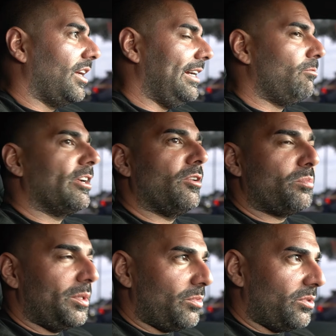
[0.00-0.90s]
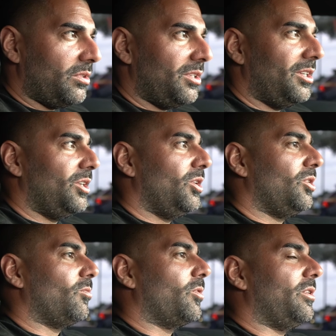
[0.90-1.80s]
and regular people
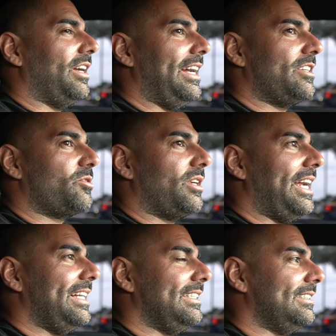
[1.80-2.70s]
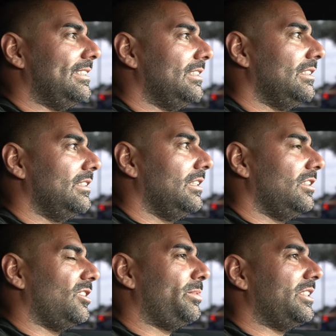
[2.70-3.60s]
were extra hating
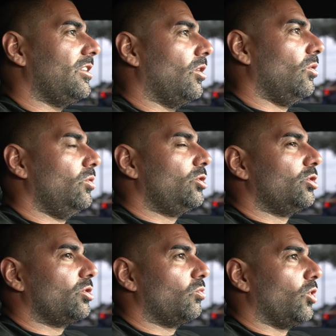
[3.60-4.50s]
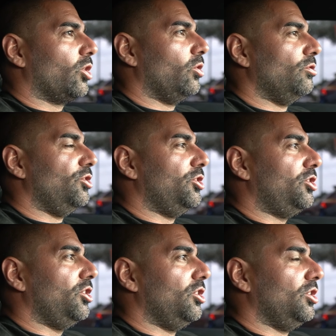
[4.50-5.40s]
just because they're like, oh, it's just a regular
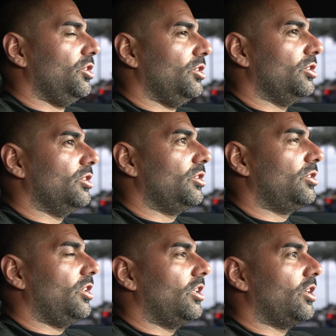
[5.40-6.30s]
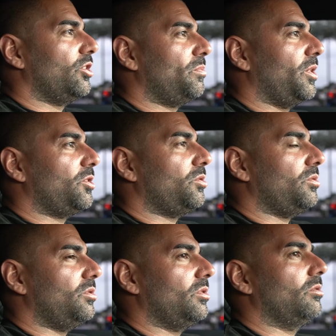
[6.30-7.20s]
GT, it's not that
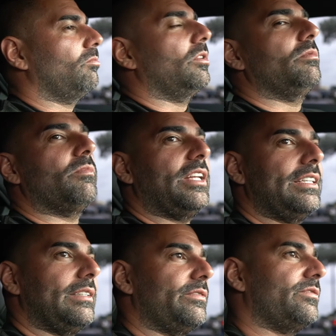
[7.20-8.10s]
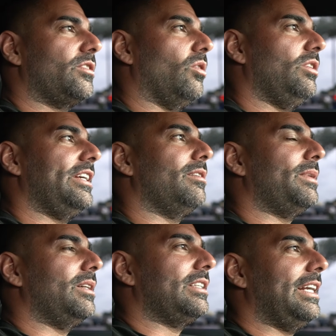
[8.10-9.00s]
special. Well, things have slowly come
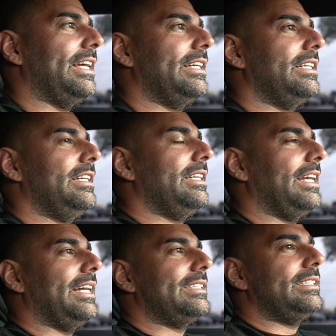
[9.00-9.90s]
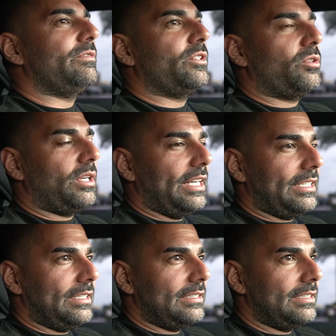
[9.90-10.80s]
out that, hey, it has a different crank,
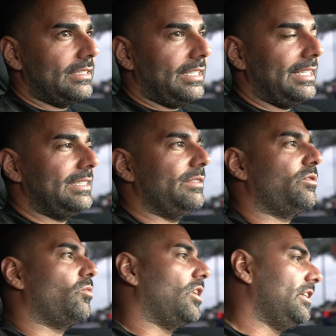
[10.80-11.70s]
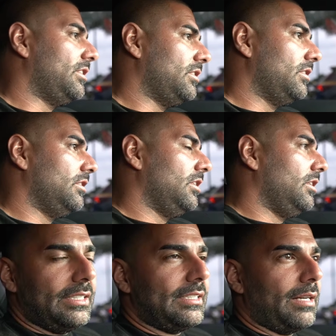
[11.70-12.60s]
it has different rods,
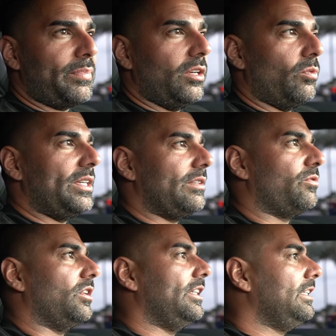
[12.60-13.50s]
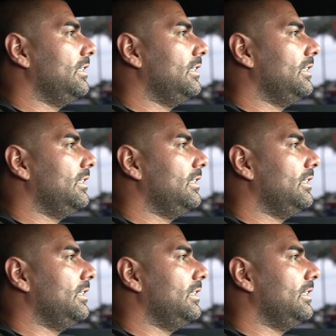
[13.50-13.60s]
it's set up a little bit differently,